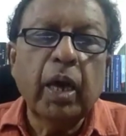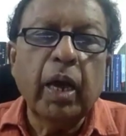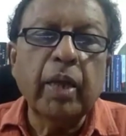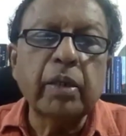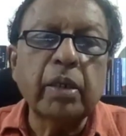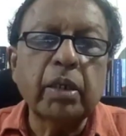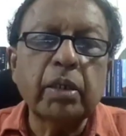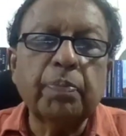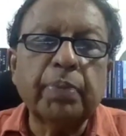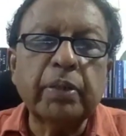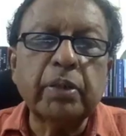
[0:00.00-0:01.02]
And uh,
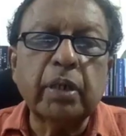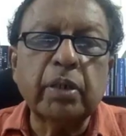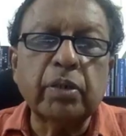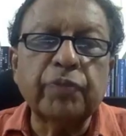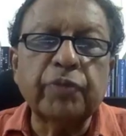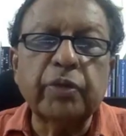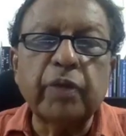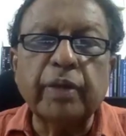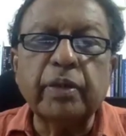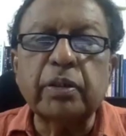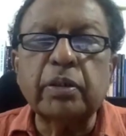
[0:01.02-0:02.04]
the President of the
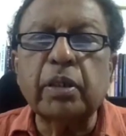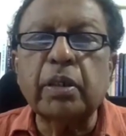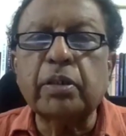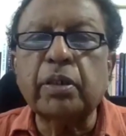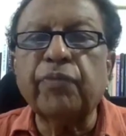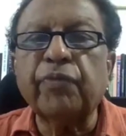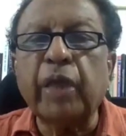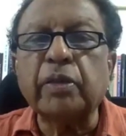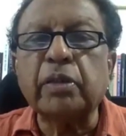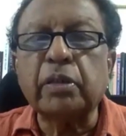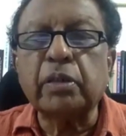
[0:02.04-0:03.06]
United States, in
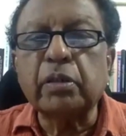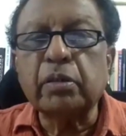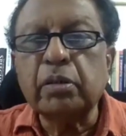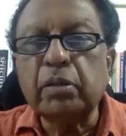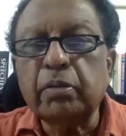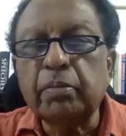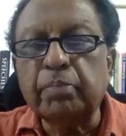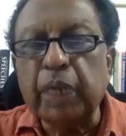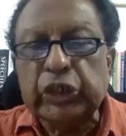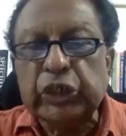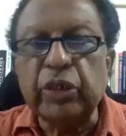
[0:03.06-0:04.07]
fact,
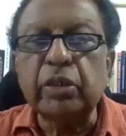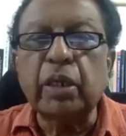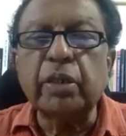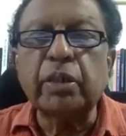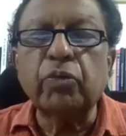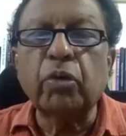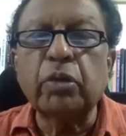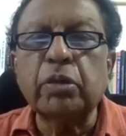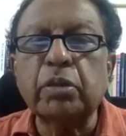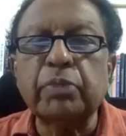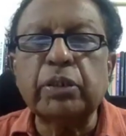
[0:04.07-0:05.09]
mentioned that it
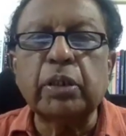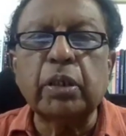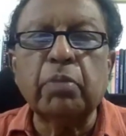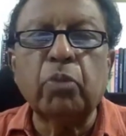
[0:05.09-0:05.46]
was Mister